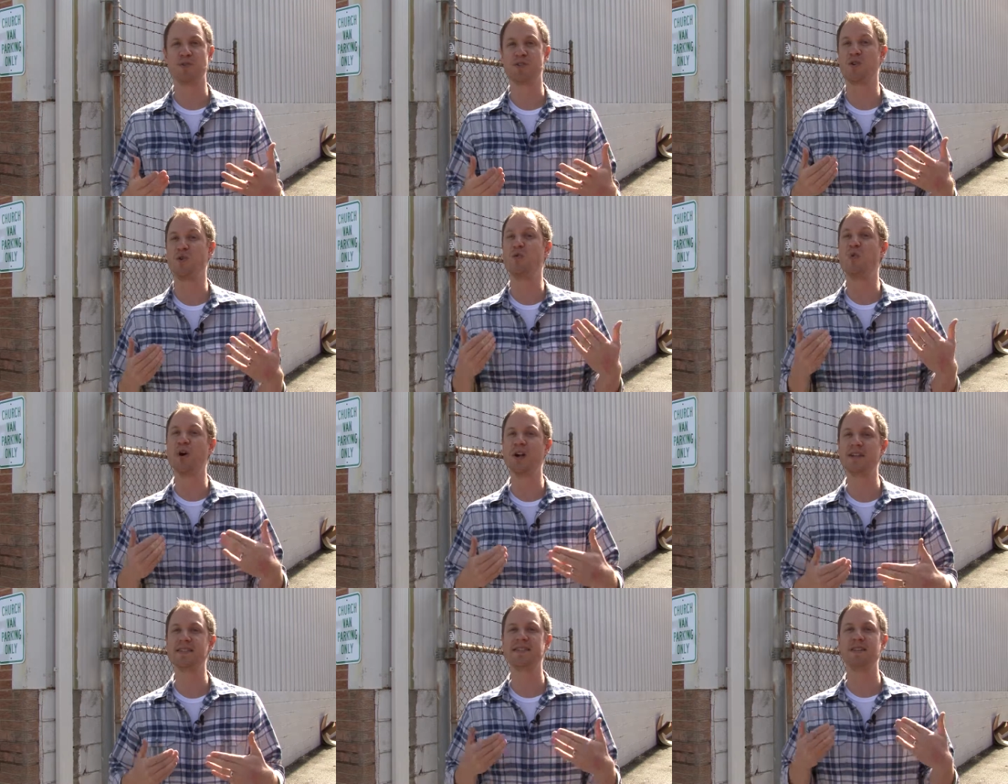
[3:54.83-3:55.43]
So,
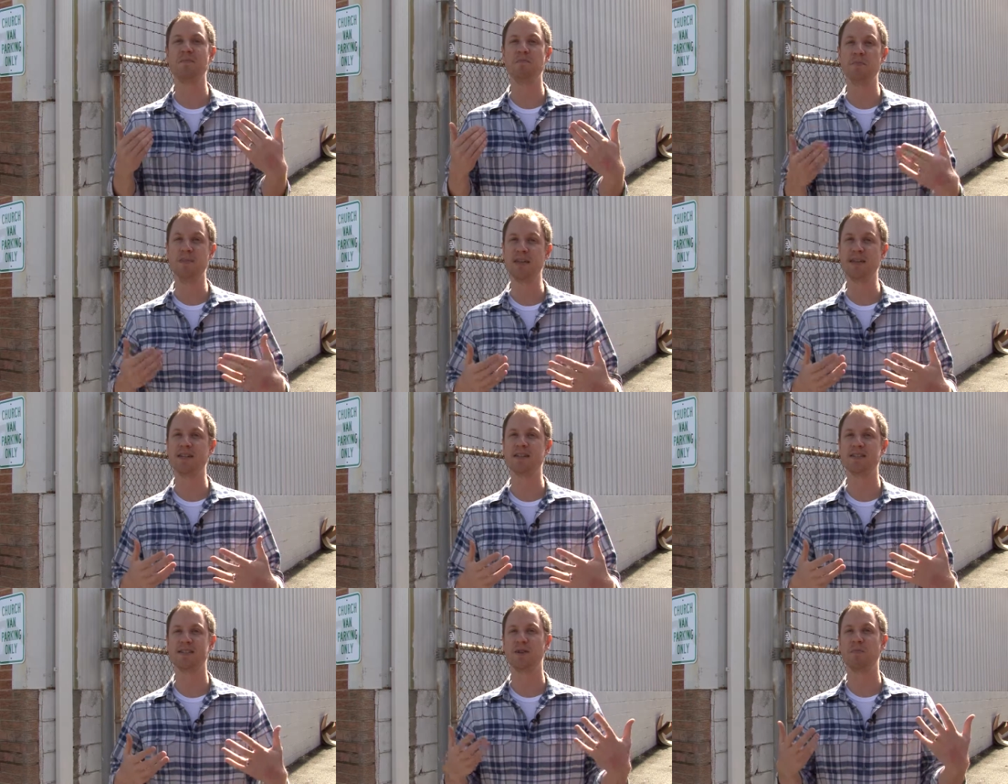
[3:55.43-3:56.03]
what does it
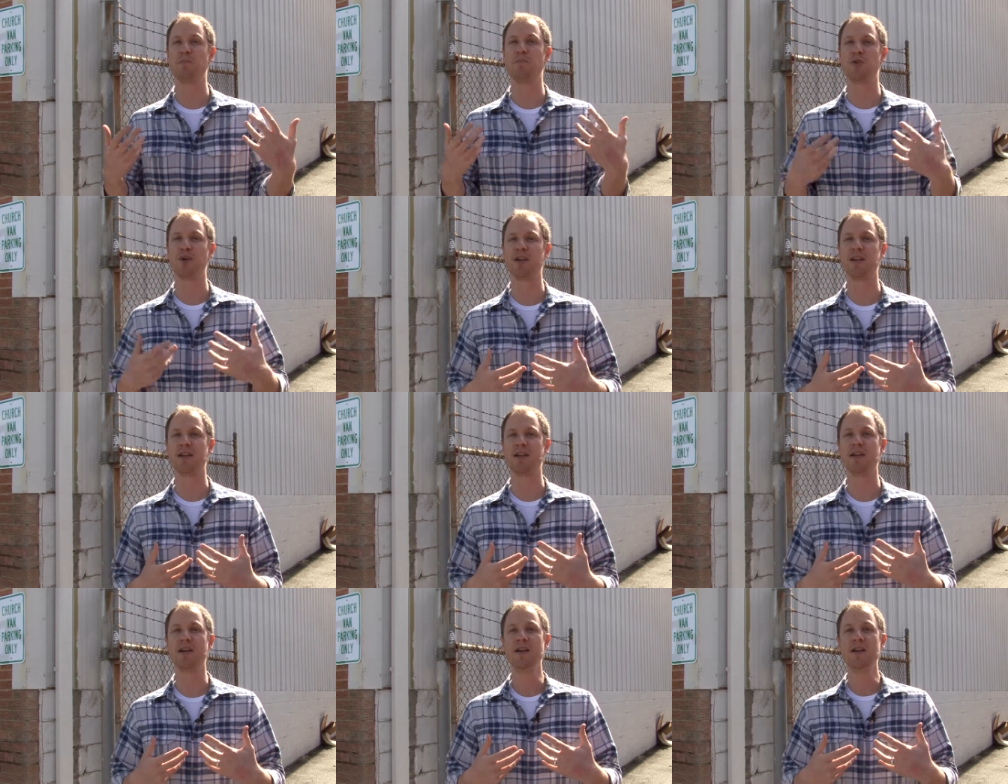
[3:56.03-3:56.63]
mean to
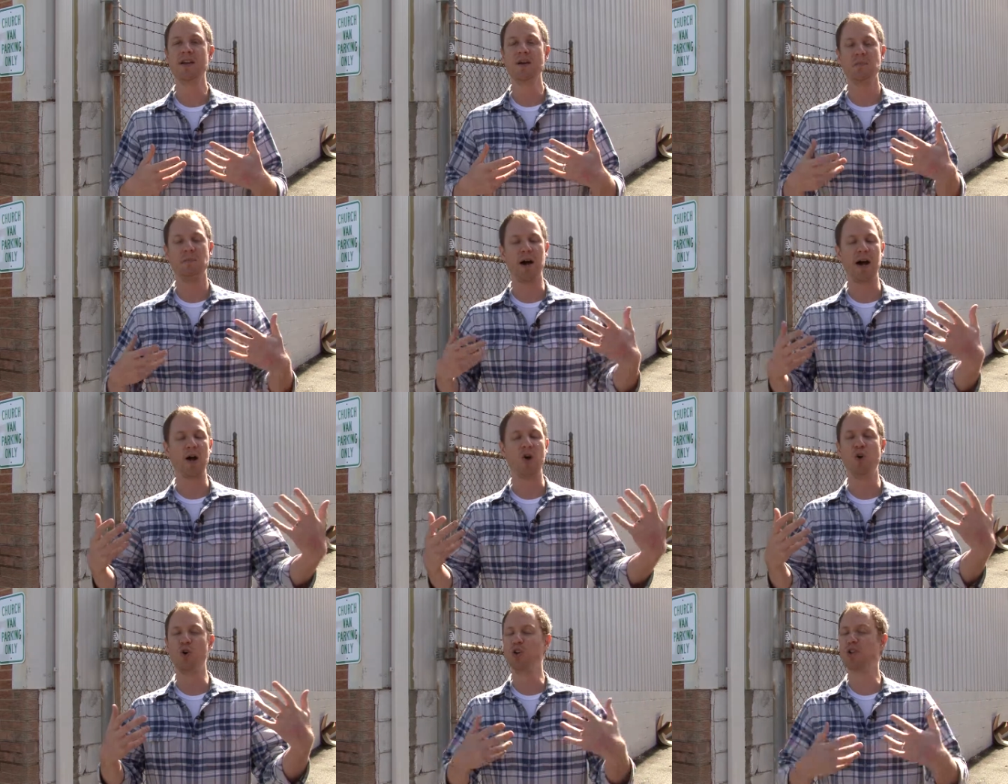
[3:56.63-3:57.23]
bring
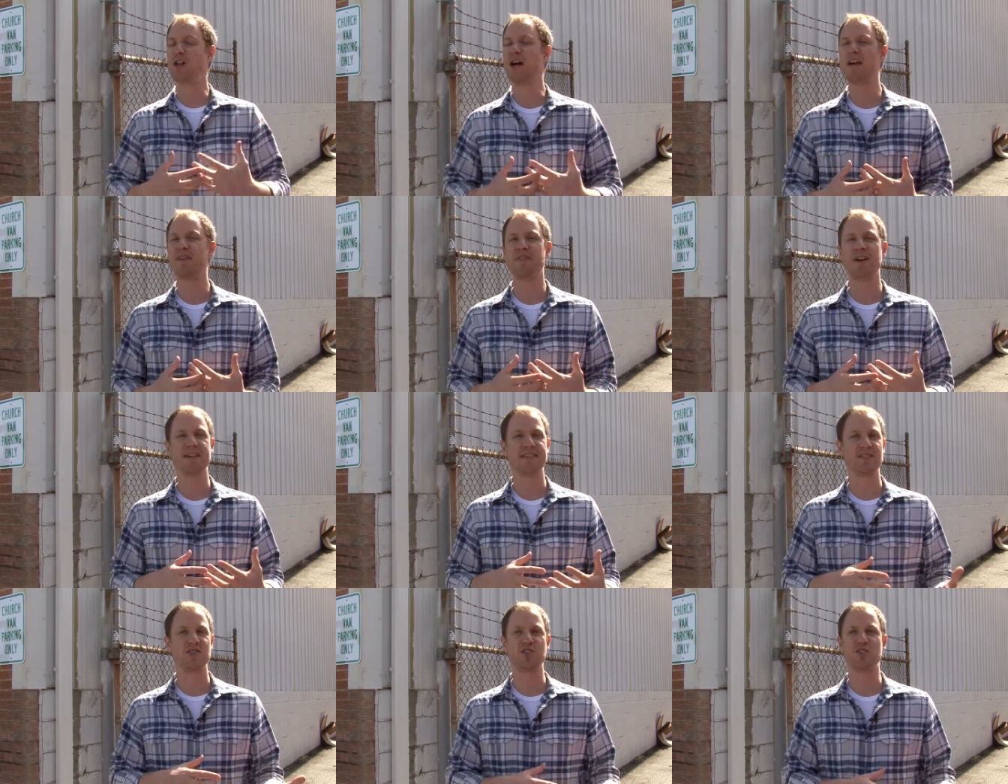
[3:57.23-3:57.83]
my whole life
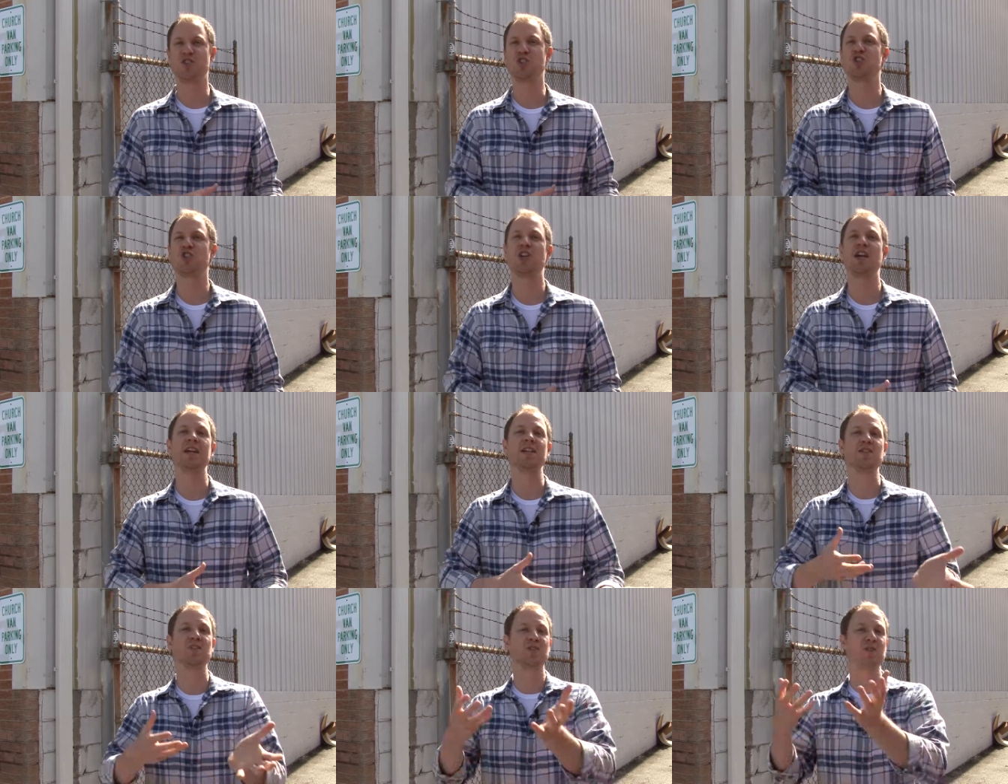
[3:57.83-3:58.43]
hasn't just
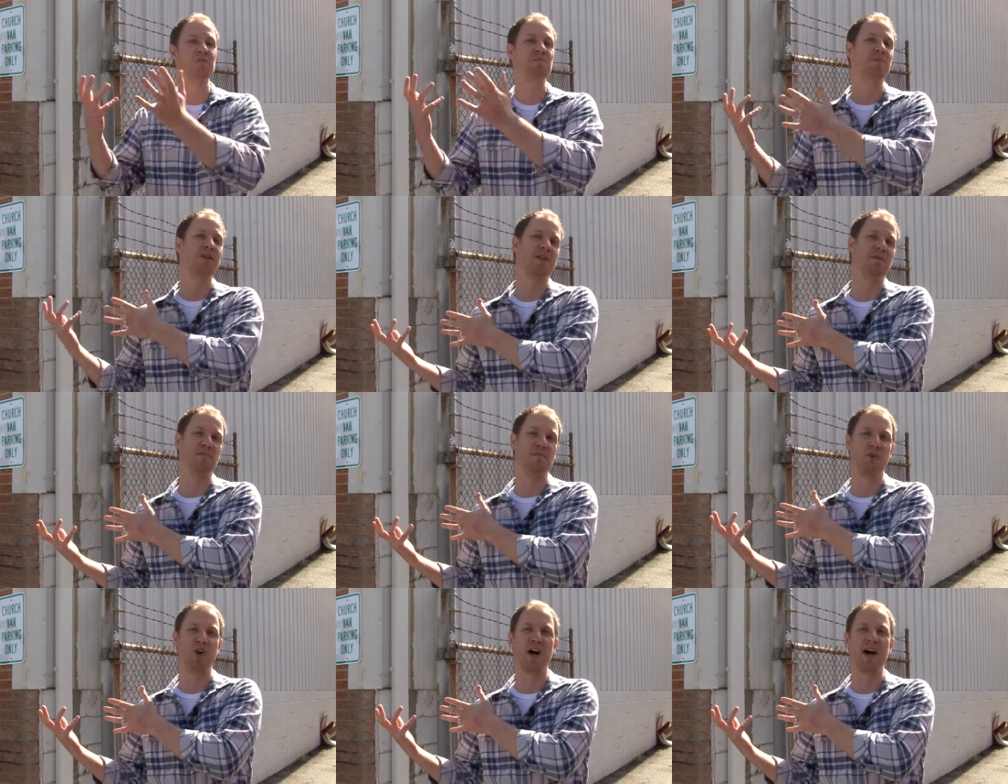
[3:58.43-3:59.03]
changed and
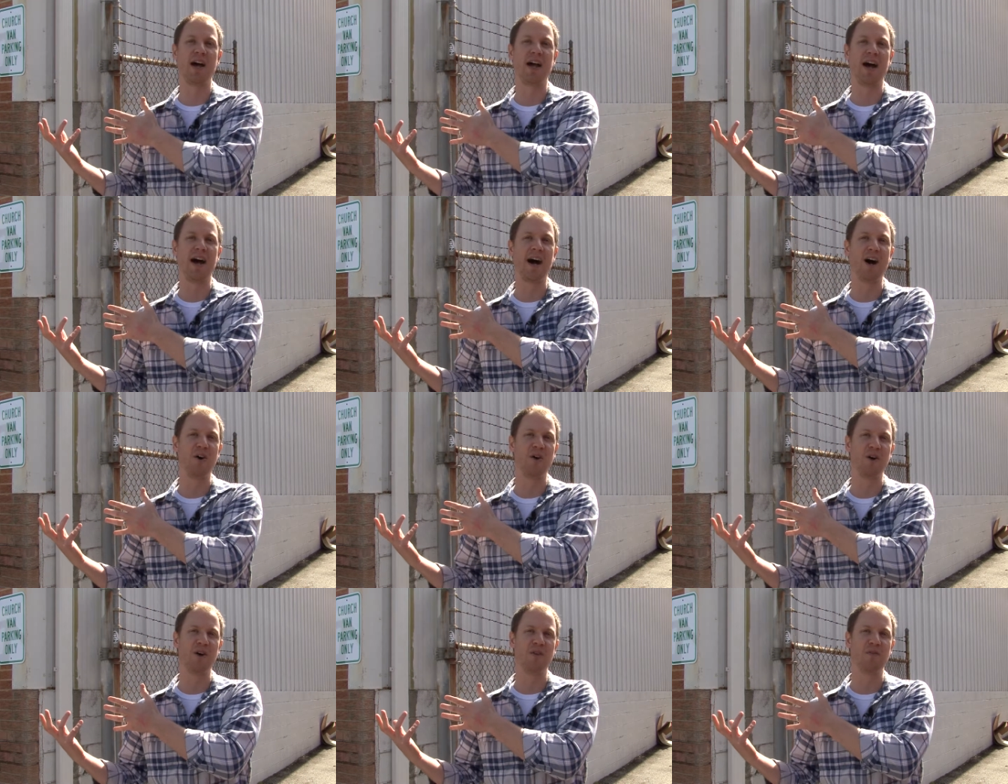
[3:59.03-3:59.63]
been brought
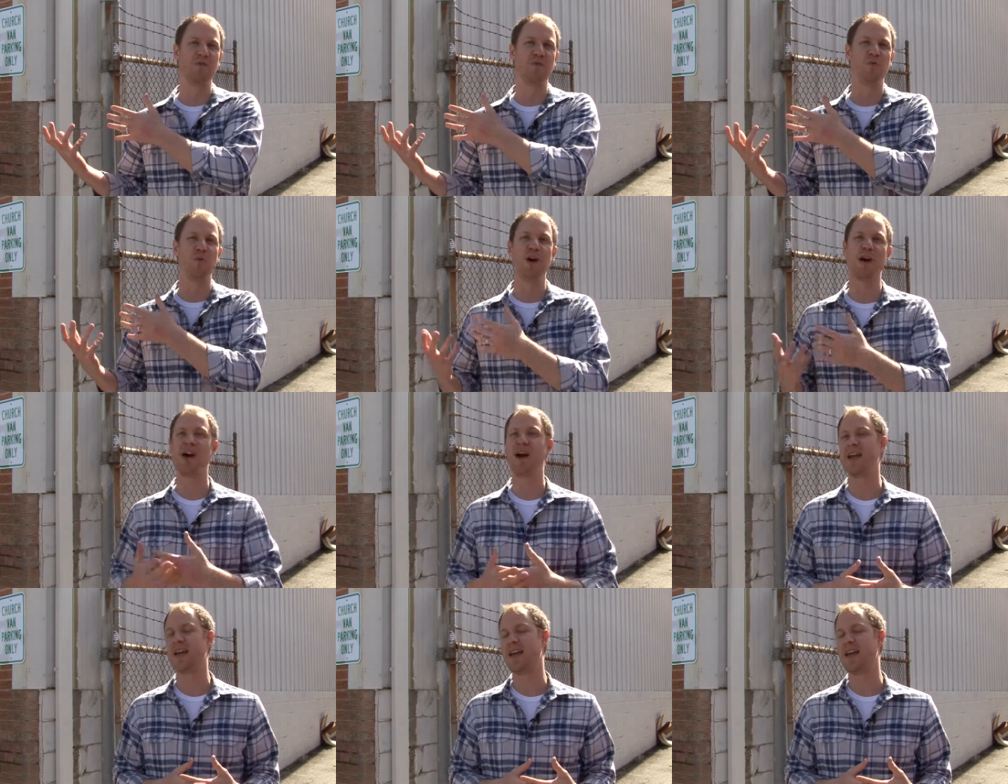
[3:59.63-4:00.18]
out of where I